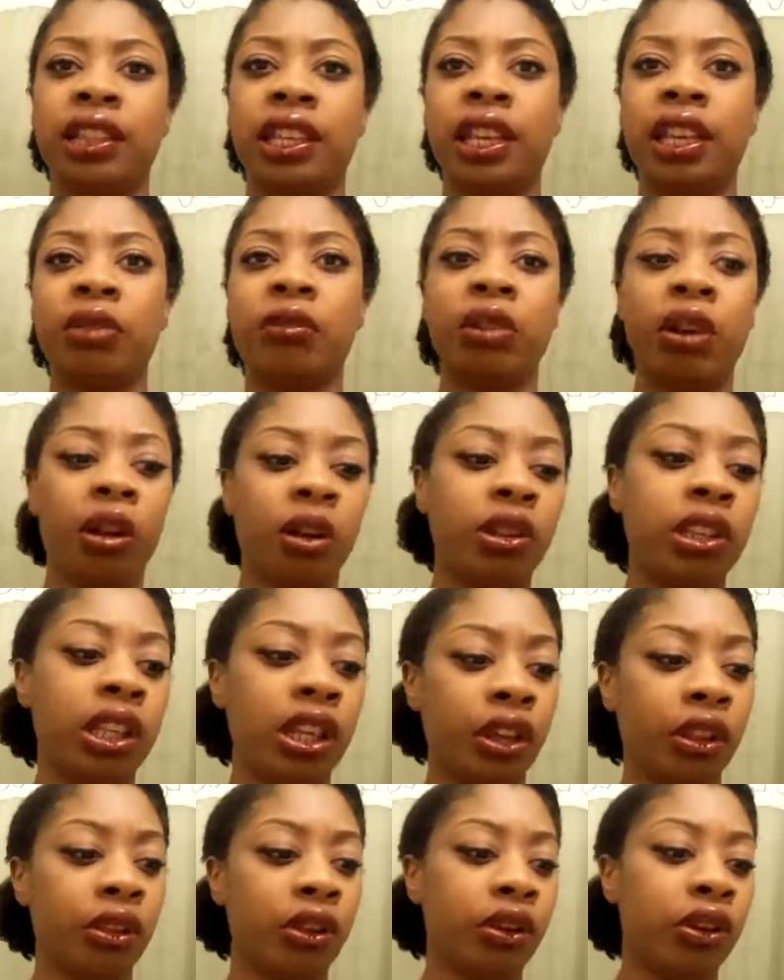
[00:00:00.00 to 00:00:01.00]
thing with all
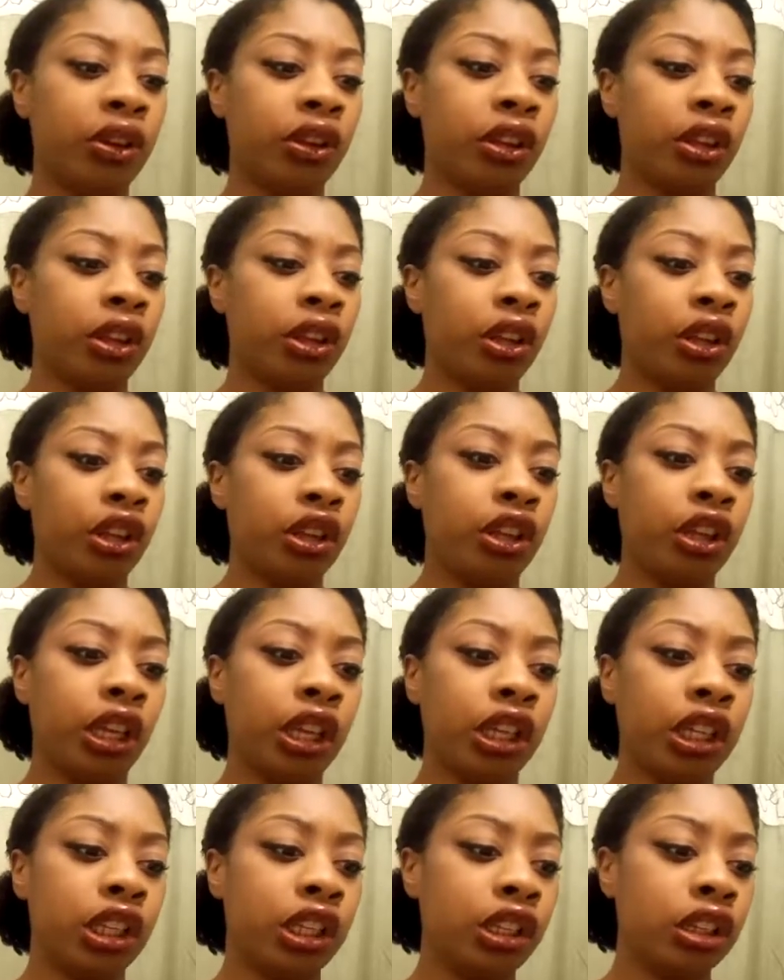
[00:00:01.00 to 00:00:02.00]
the other
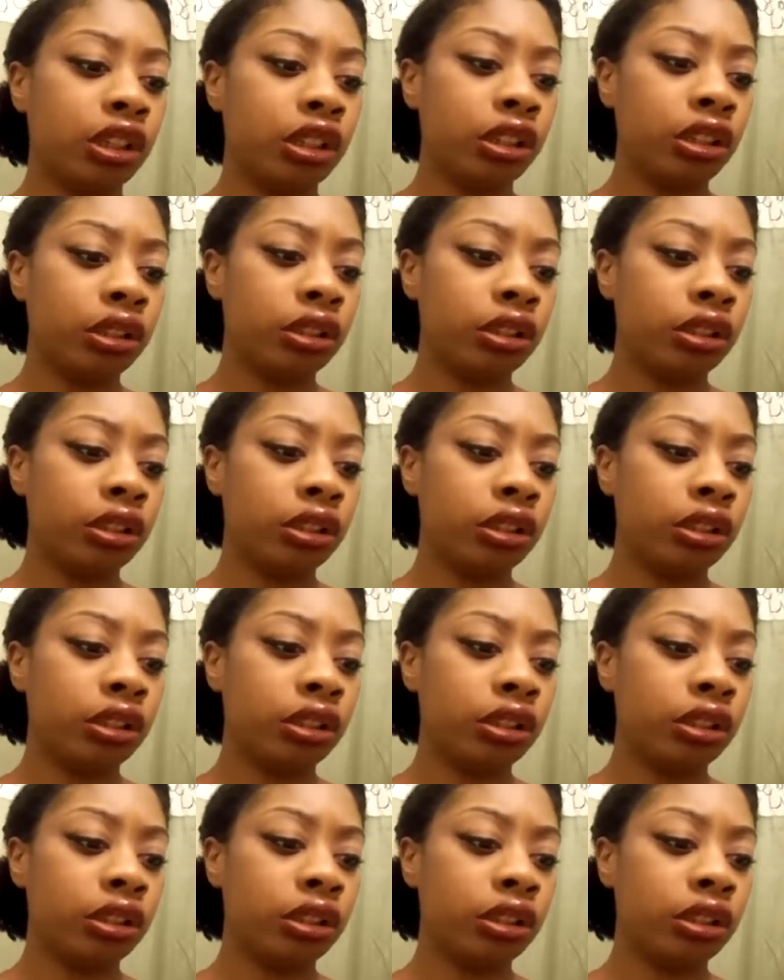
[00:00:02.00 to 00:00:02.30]
like